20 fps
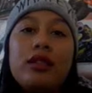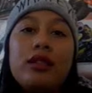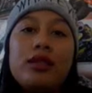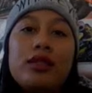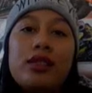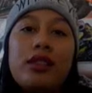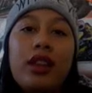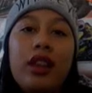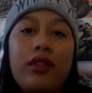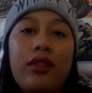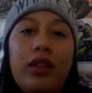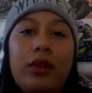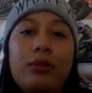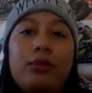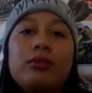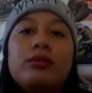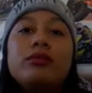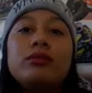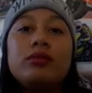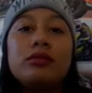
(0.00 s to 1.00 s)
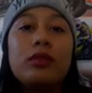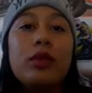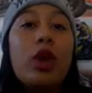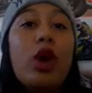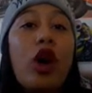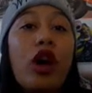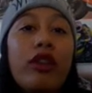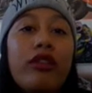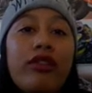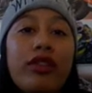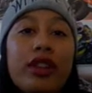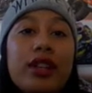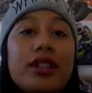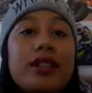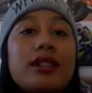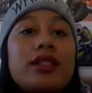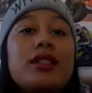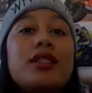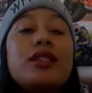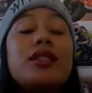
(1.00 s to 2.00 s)
will also give him
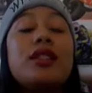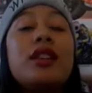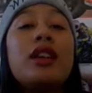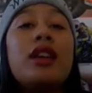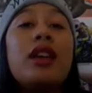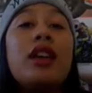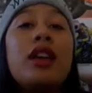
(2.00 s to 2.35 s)
confidence